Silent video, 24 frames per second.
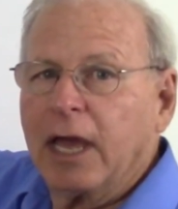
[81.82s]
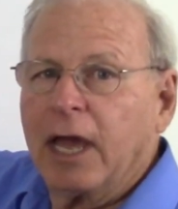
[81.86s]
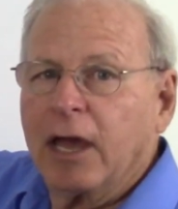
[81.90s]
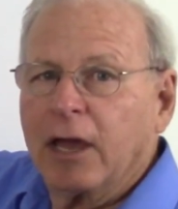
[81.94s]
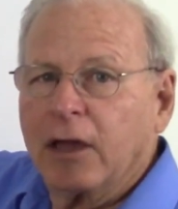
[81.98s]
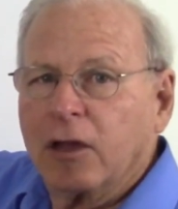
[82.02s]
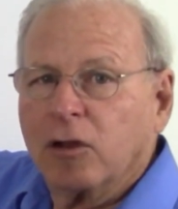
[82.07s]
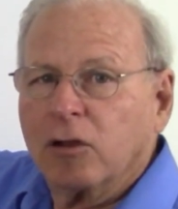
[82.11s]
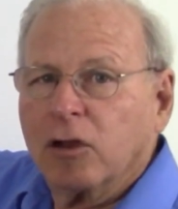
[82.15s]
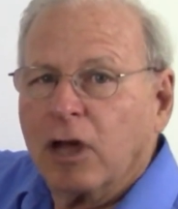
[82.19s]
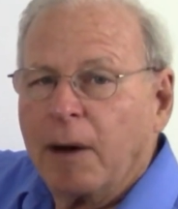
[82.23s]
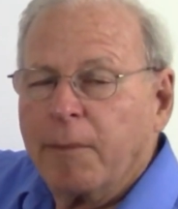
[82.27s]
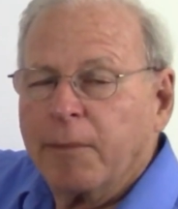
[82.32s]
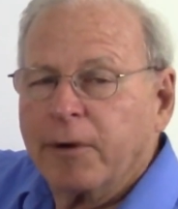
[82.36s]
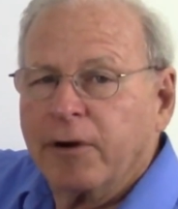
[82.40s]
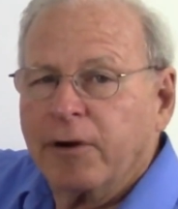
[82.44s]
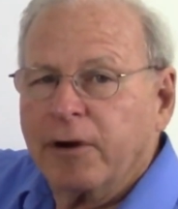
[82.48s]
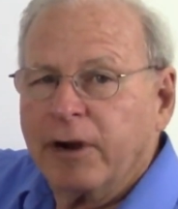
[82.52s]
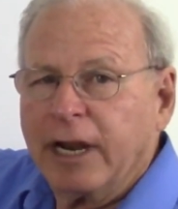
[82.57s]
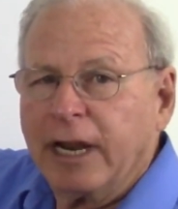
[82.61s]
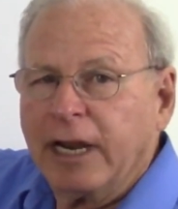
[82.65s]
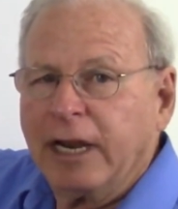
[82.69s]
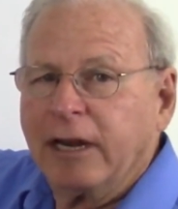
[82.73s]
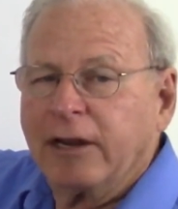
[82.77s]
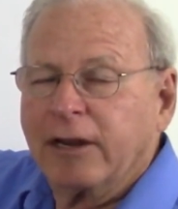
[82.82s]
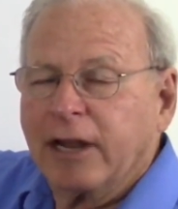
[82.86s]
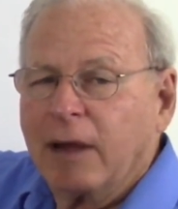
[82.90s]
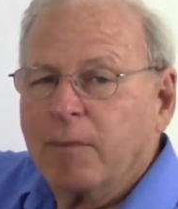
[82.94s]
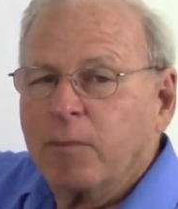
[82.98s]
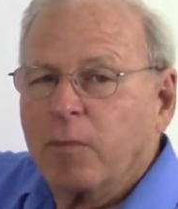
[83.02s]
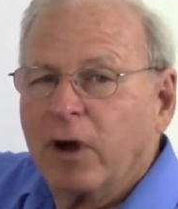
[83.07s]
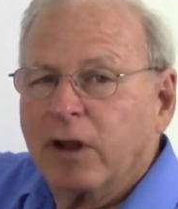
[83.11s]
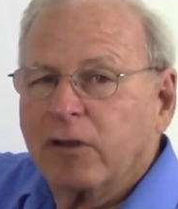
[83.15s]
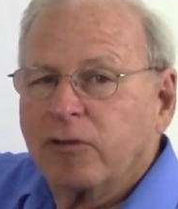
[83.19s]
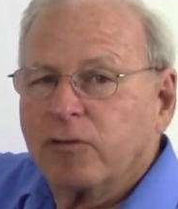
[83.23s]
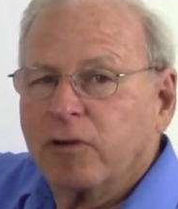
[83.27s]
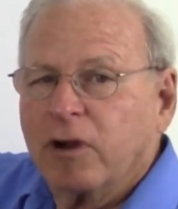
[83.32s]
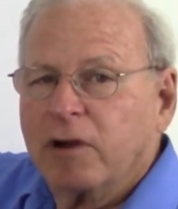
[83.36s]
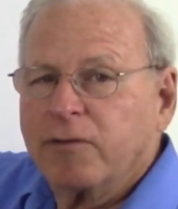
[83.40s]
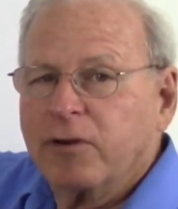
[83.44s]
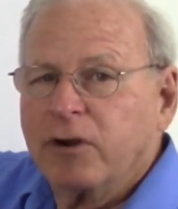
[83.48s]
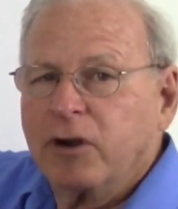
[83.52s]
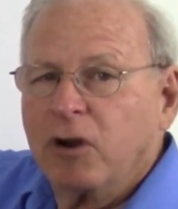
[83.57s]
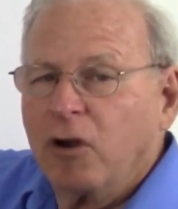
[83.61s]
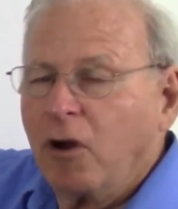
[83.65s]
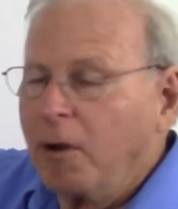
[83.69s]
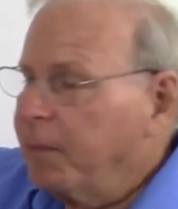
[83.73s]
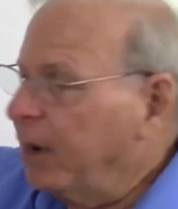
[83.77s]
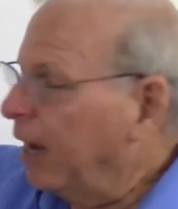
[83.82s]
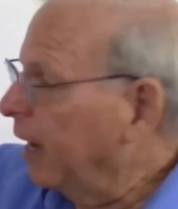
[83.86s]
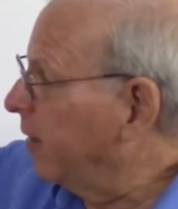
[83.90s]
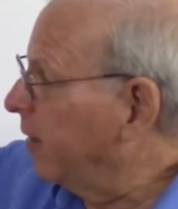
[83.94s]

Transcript: a kilometer at any time whatsoever? No, I'm